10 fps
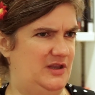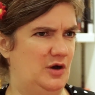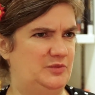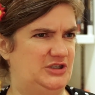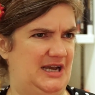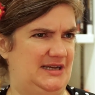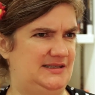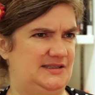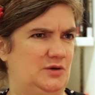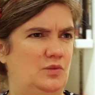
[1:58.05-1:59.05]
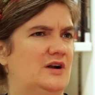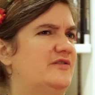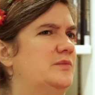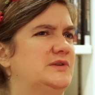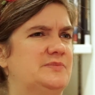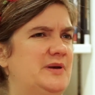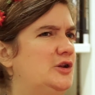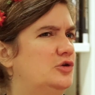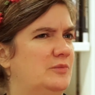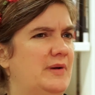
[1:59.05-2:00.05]
the objects. So one of them was a
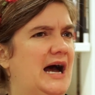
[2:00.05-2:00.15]
pilgrim